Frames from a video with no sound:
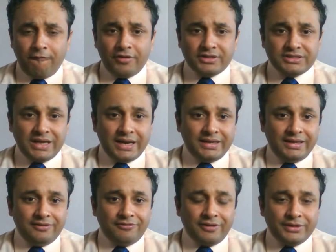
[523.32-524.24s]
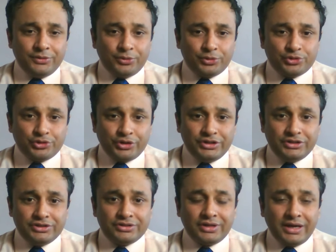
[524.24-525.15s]
First, identify your
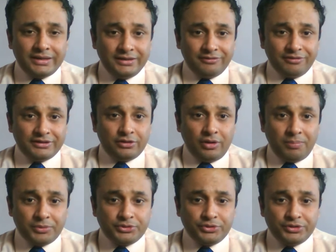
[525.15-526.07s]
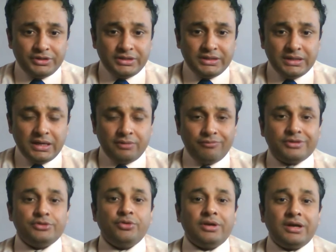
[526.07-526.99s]
strengths, identify the opportunity, and
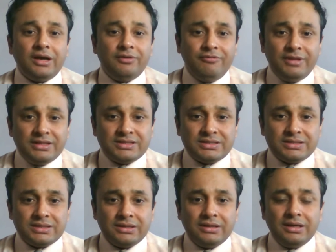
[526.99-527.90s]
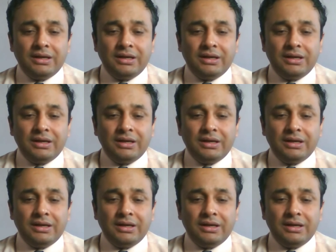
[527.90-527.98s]
once you are convinced,